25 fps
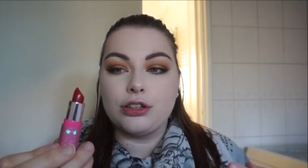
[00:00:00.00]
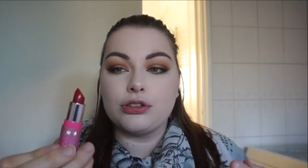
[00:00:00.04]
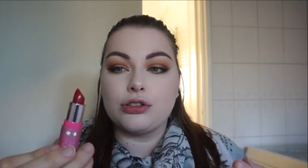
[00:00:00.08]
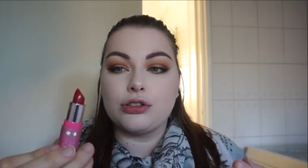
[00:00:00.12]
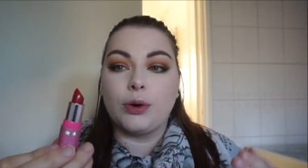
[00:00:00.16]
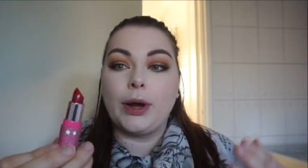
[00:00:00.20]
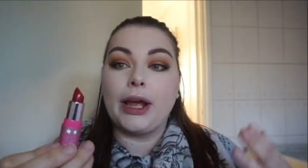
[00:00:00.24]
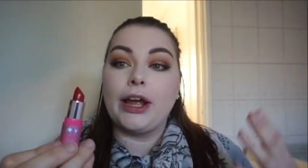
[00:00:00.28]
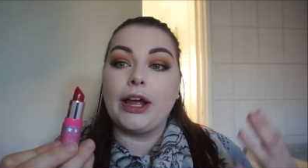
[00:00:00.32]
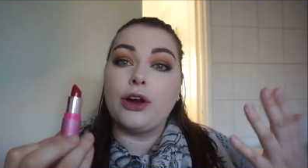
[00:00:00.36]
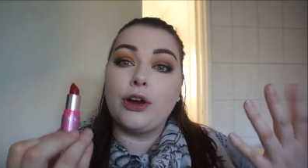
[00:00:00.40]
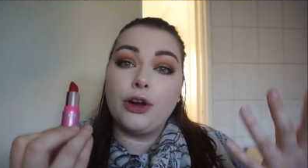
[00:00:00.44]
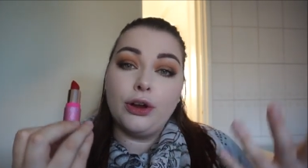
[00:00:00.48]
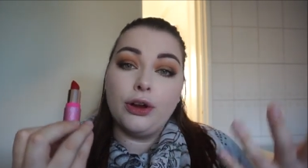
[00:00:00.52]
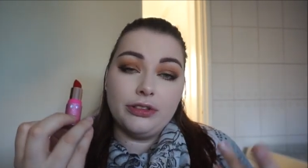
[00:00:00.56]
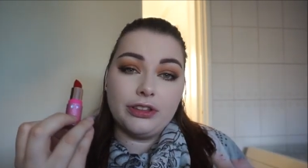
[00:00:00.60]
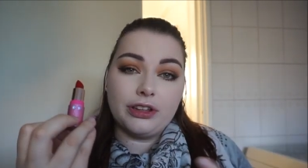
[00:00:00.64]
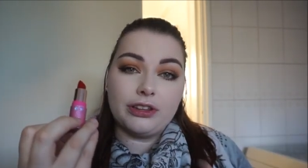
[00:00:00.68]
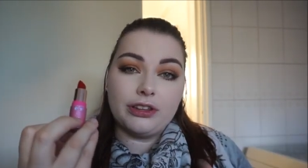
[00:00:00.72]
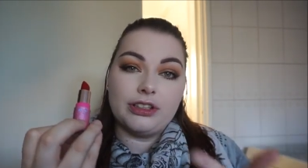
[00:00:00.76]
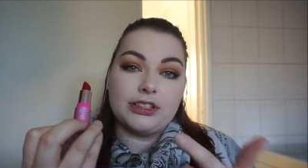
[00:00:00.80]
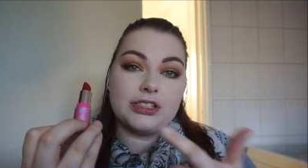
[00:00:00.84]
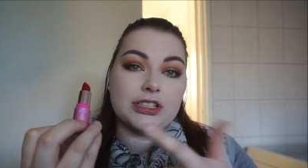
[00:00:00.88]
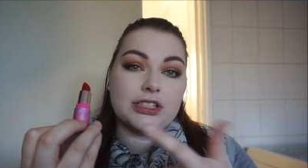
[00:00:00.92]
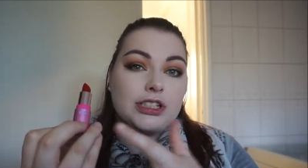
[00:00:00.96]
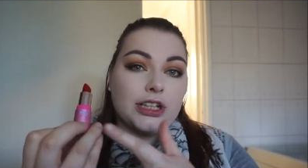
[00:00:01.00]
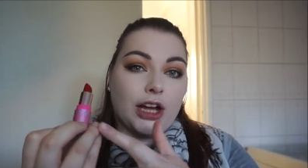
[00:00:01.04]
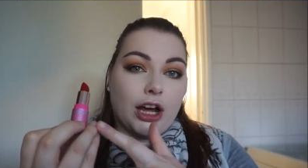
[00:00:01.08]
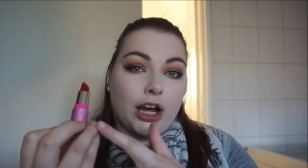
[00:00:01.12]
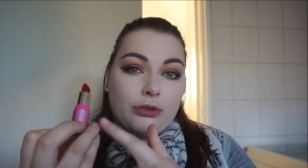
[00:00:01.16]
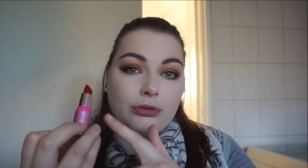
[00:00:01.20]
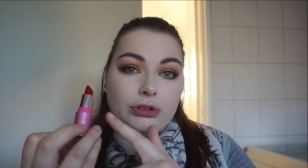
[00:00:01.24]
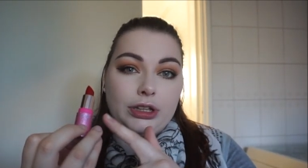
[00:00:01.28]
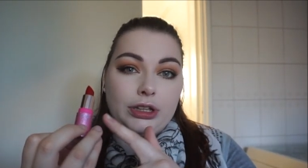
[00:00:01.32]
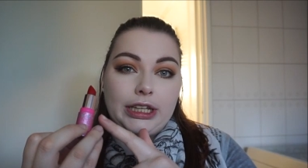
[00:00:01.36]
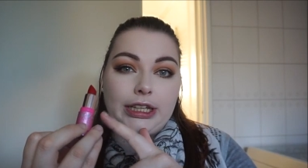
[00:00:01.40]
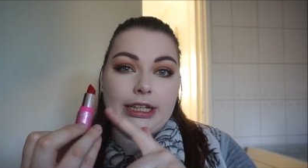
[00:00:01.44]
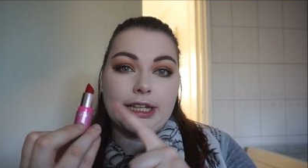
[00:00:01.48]
So I heard that it's not
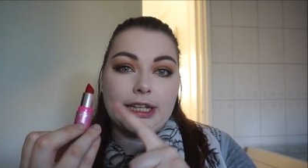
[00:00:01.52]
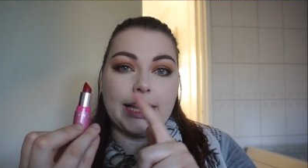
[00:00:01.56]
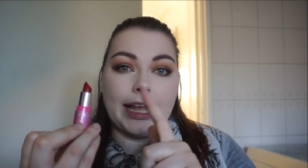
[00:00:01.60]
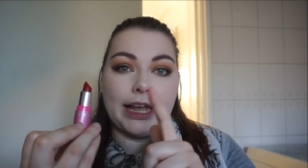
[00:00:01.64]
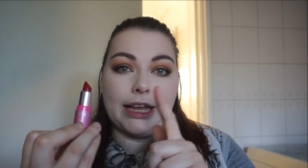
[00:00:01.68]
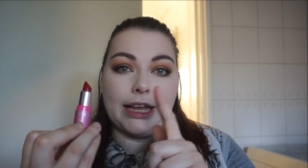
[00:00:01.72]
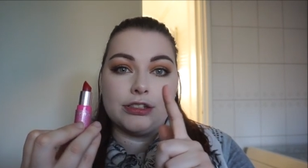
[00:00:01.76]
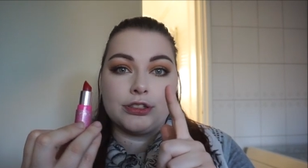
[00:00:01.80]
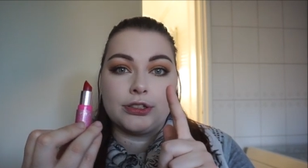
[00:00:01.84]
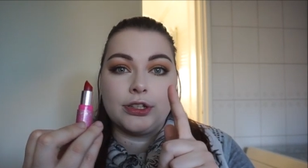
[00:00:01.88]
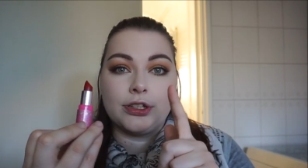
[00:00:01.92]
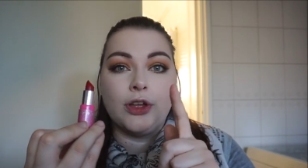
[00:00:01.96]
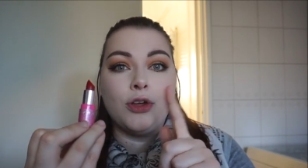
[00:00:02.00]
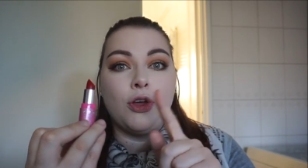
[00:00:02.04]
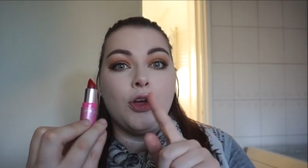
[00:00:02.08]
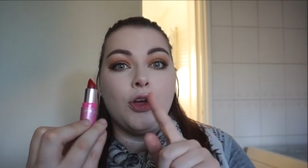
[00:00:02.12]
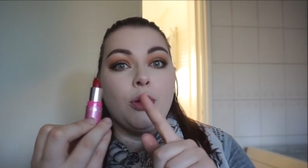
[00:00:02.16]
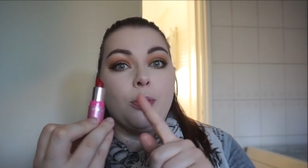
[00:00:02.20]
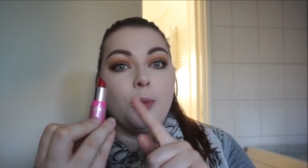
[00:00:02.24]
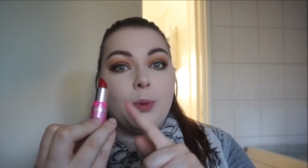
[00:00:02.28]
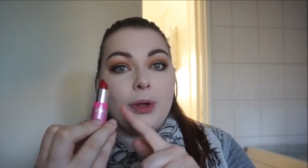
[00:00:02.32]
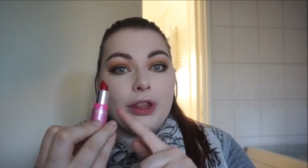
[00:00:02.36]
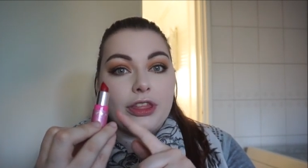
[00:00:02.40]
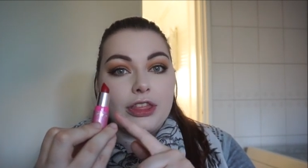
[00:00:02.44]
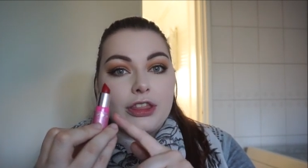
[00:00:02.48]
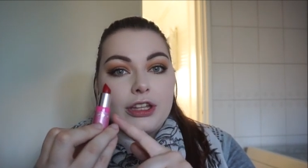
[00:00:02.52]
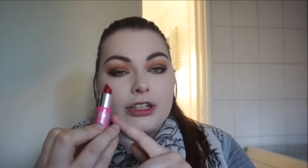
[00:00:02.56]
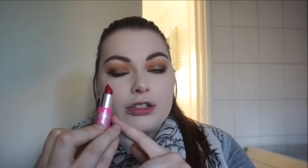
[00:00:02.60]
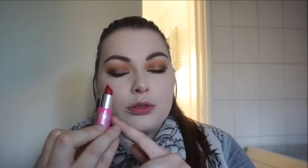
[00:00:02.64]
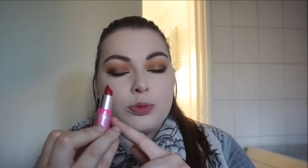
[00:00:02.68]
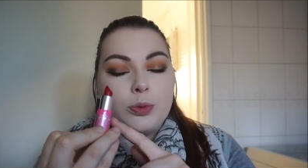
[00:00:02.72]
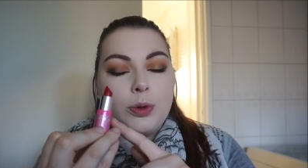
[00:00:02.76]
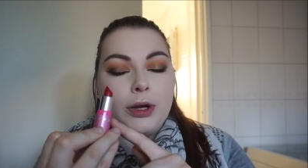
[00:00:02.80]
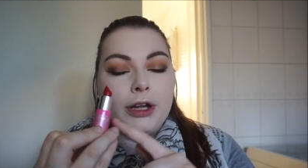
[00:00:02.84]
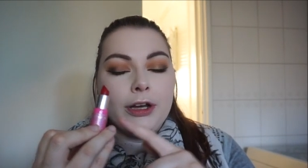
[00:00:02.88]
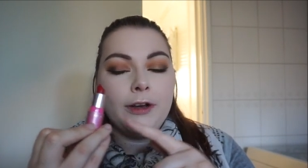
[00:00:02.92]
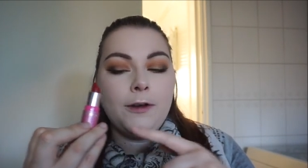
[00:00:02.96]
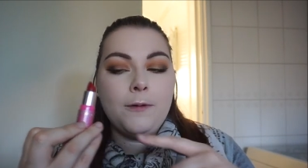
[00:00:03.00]
really the case with this
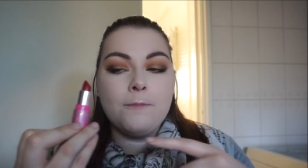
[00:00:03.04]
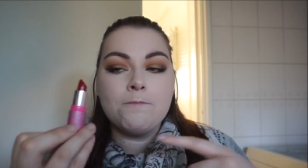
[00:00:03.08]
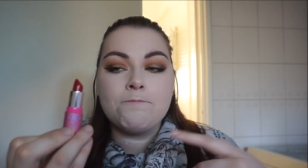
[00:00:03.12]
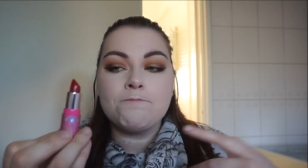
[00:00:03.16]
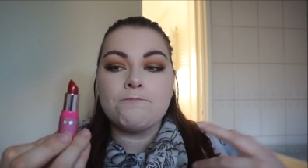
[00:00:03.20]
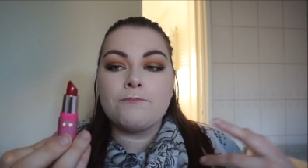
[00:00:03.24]
one.